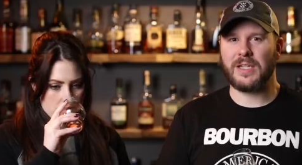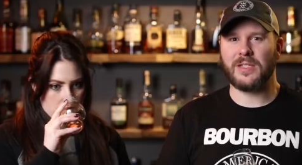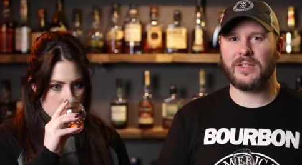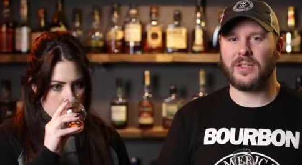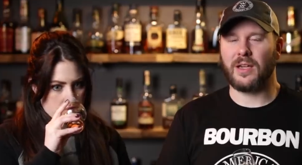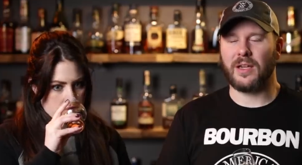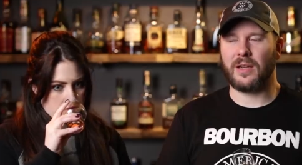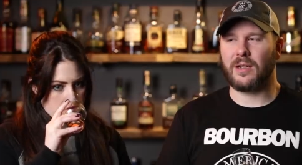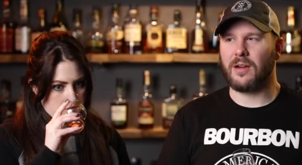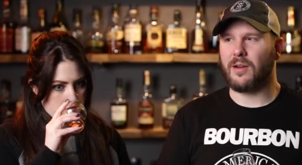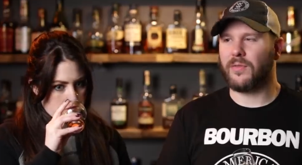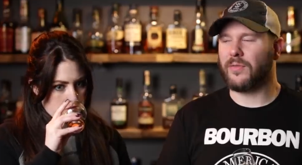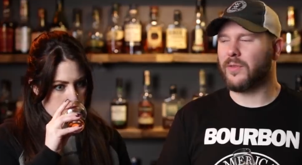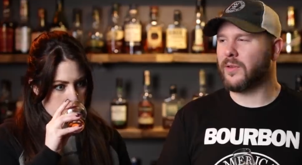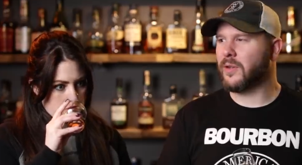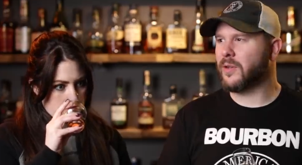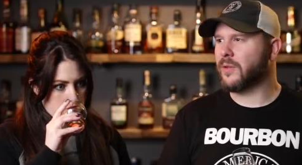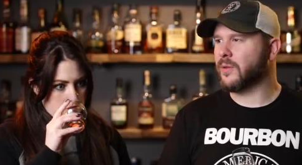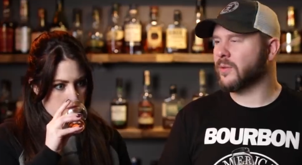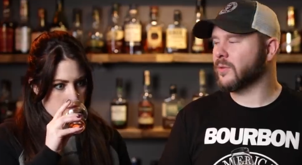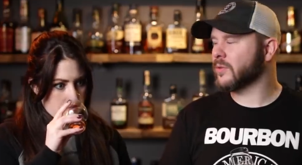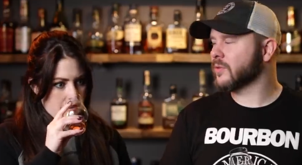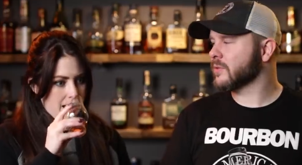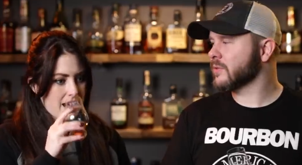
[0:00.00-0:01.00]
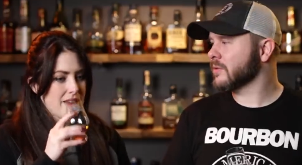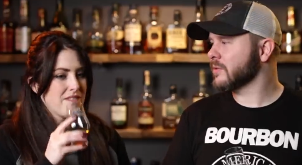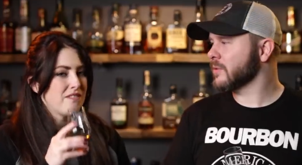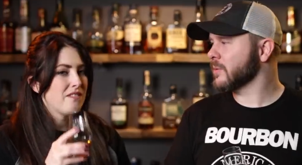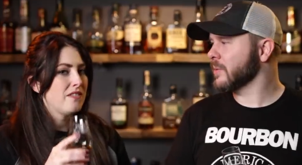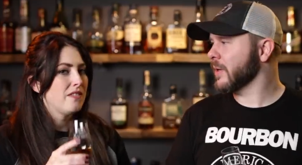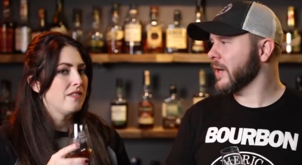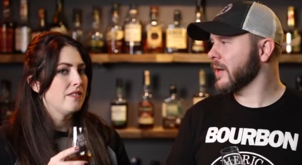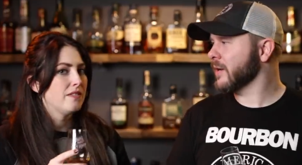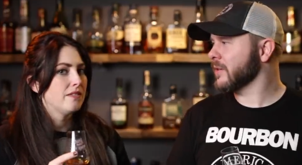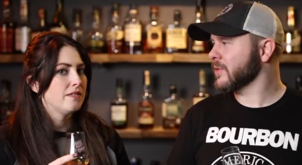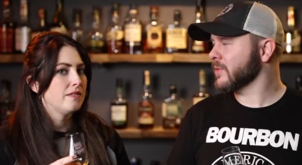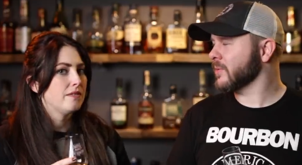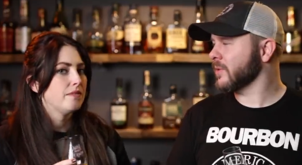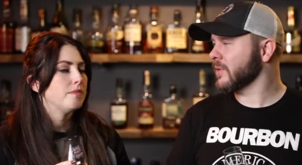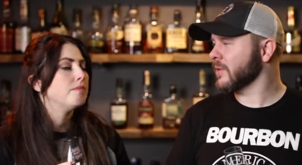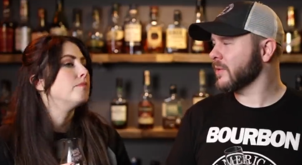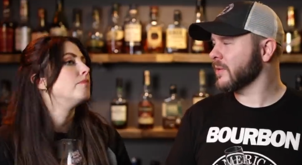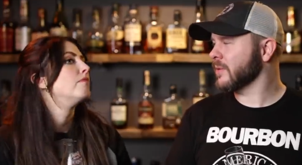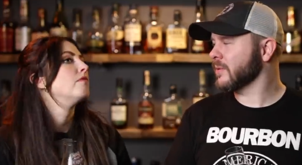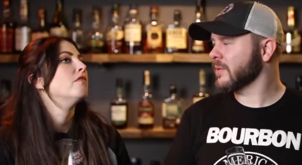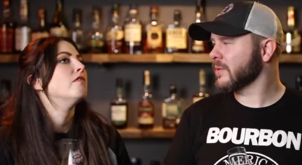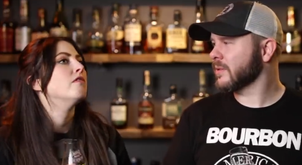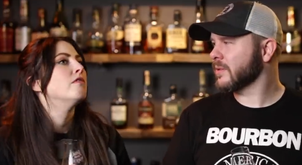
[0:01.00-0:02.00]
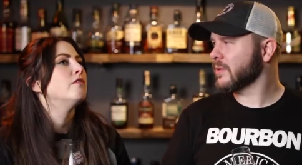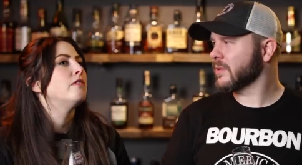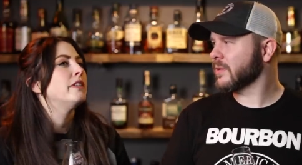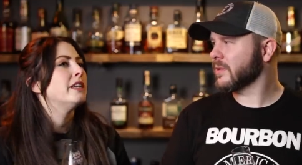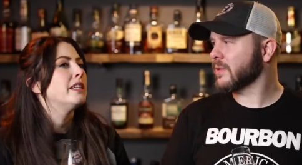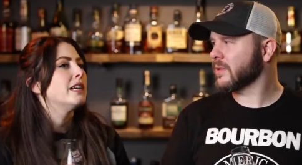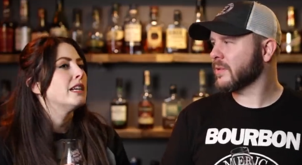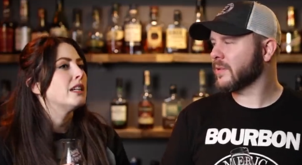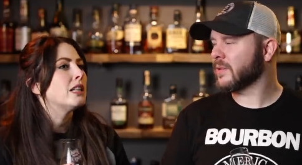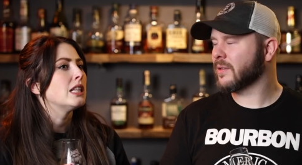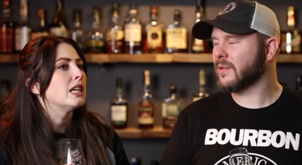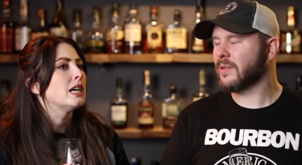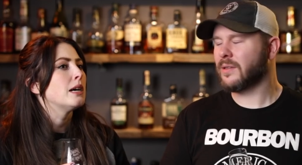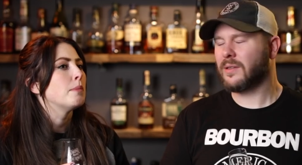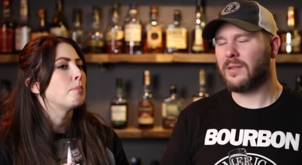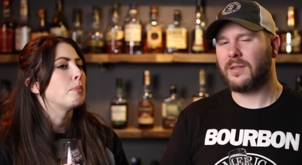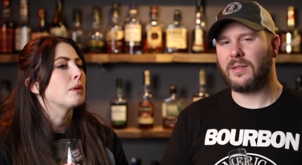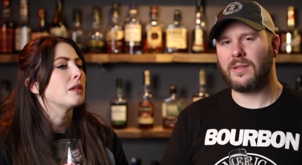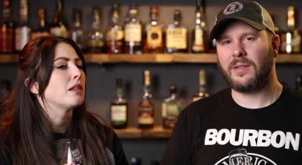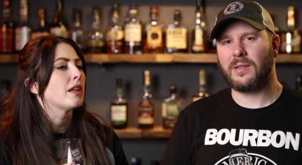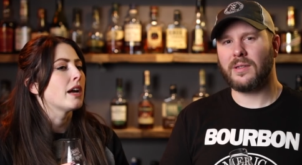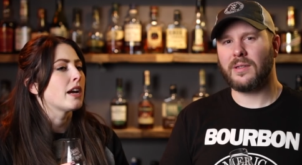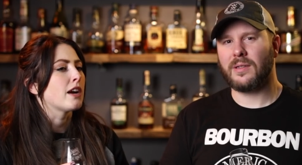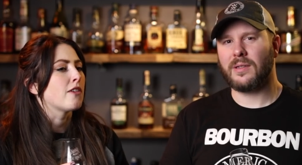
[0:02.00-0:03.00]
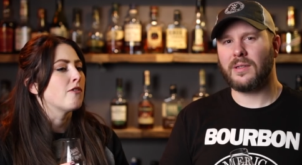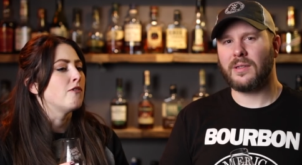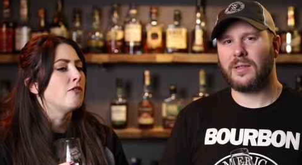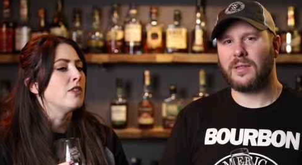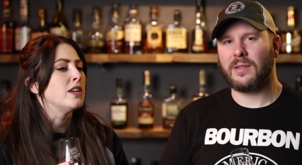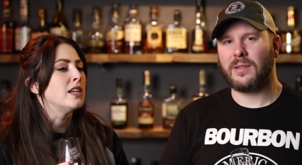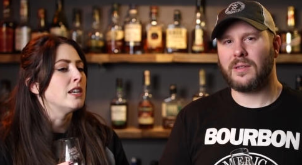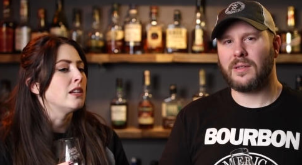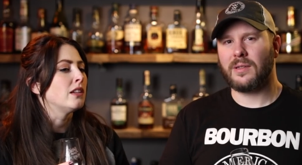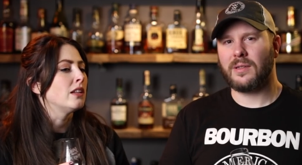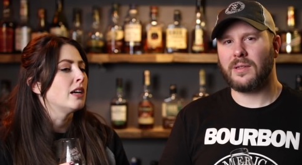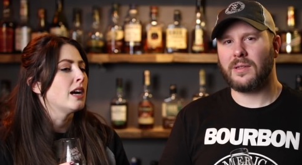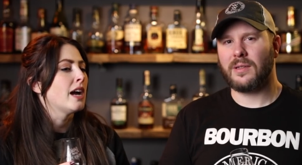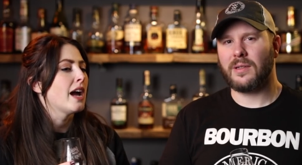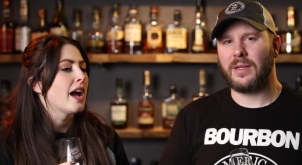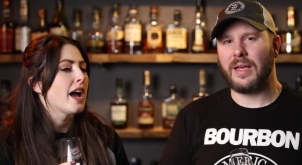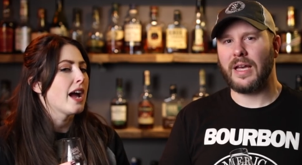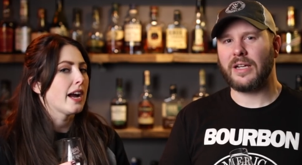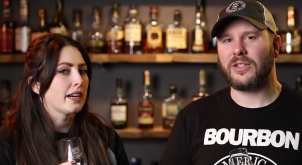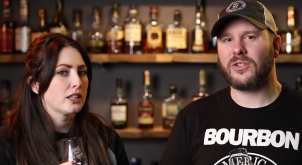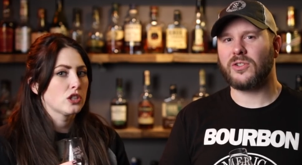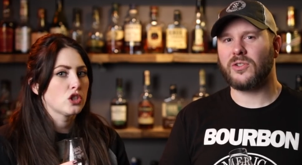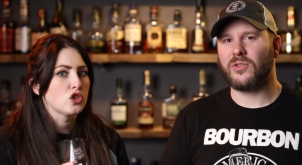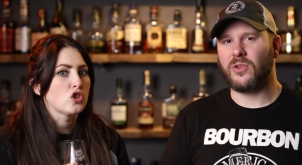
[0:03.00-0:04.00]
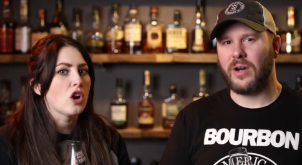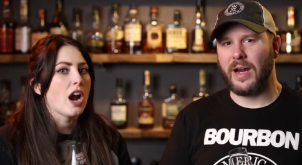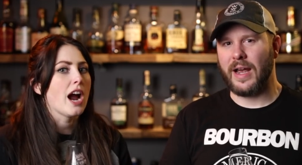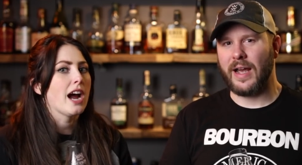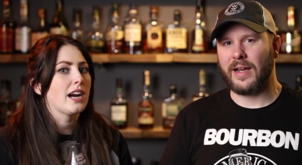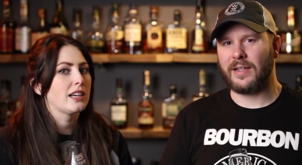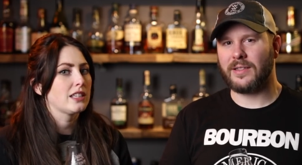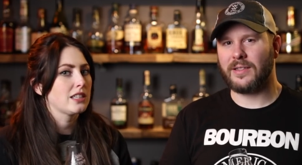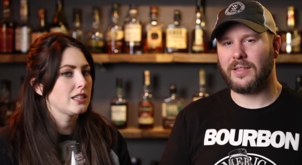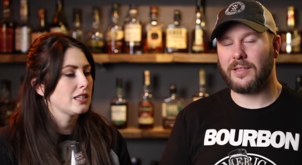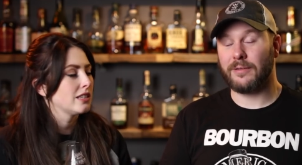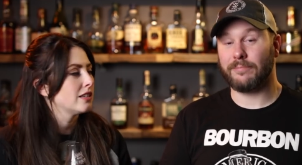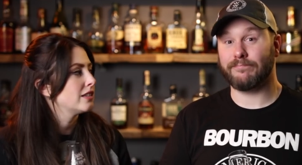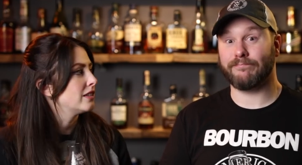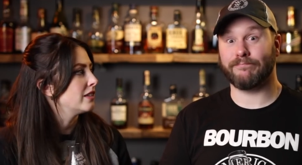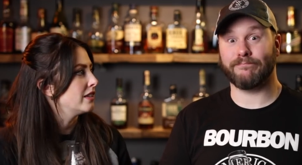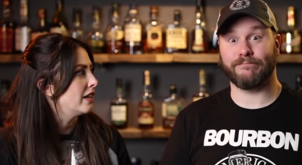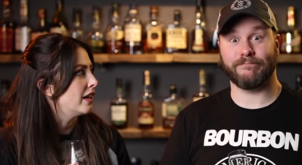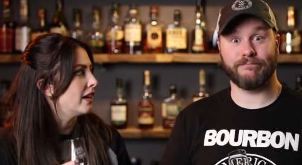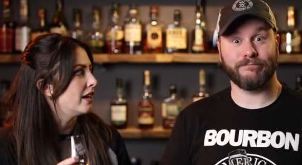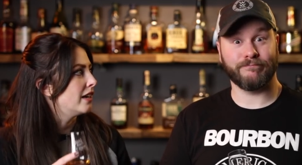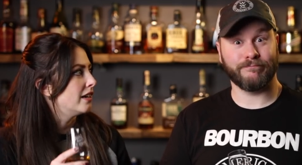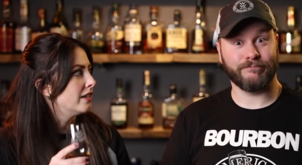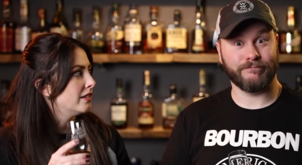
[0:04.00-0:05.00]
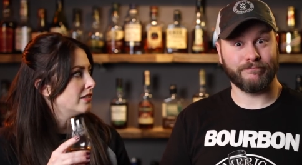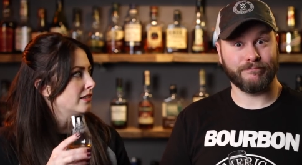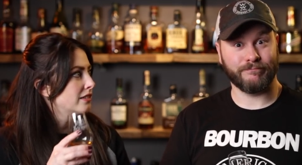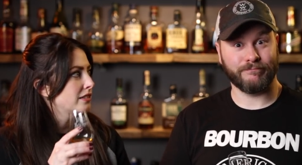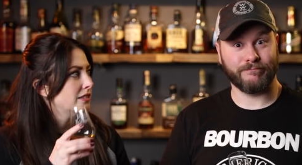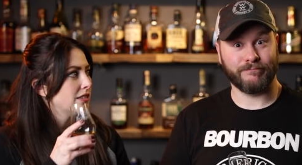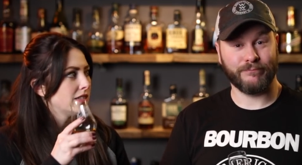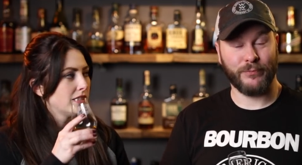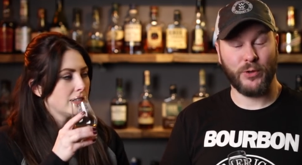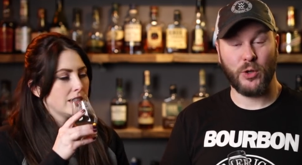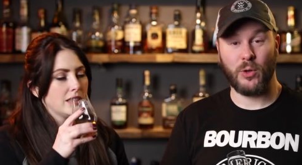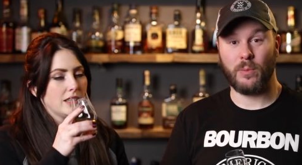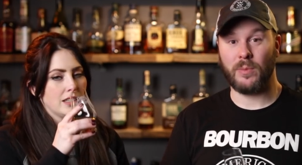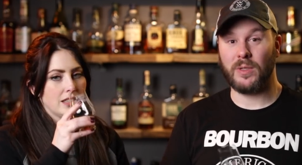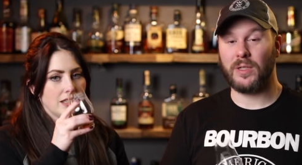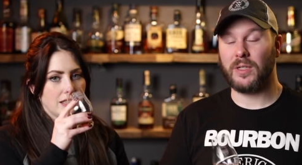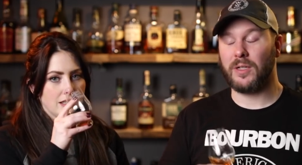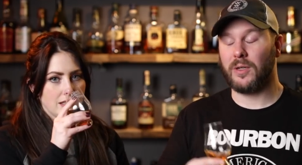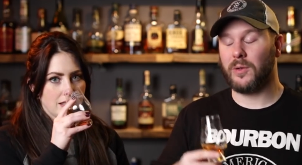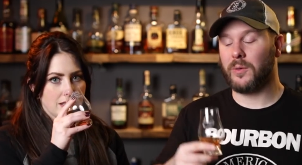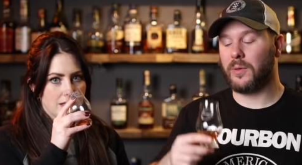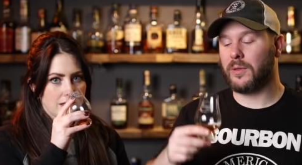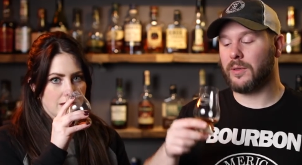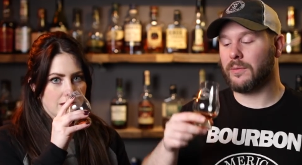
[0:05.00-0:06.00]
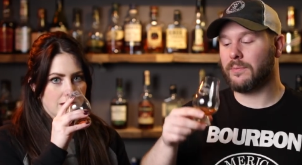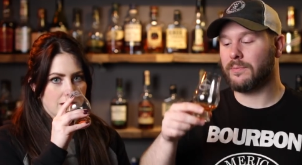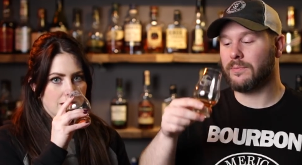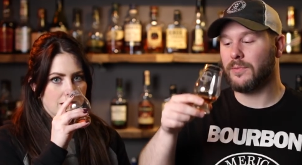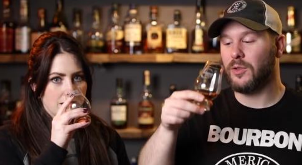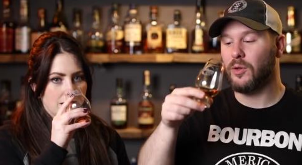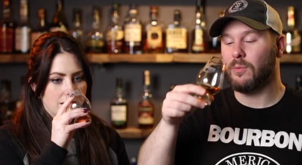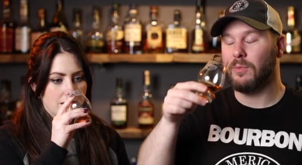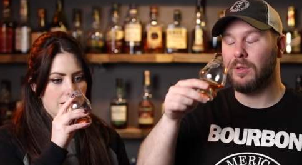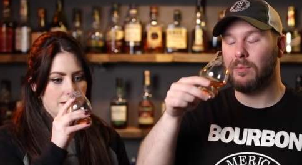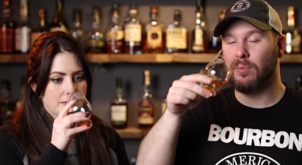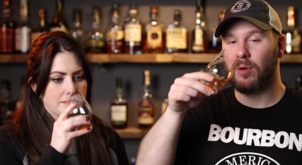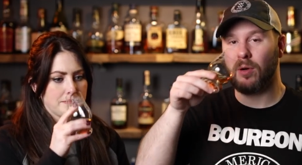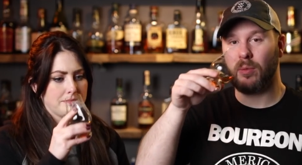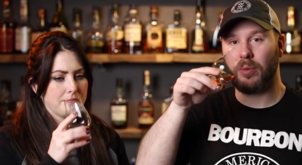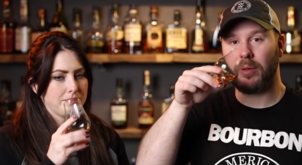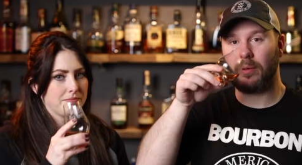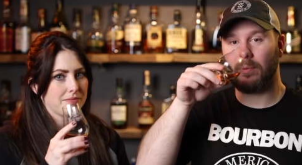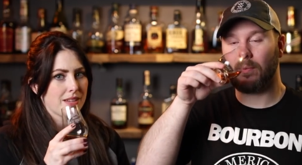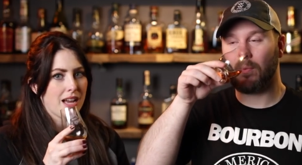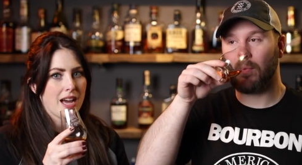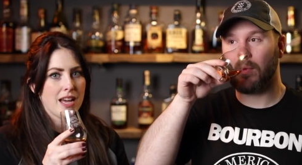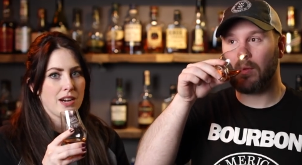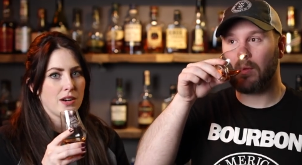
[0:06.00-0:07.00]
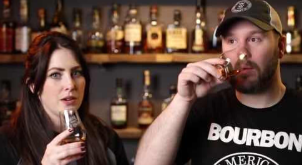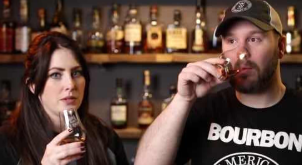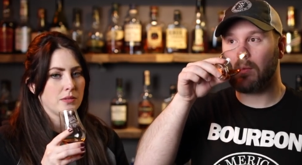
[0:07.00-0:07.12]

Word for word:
Speaker 1: taste like off the nose. And to be honest with you,
Speaker 2: vanilla, but like vanilla
Speaker 1: extract. extract. Yeah. You owe me a Coke. You owe me bourbon.
Speaker 2: I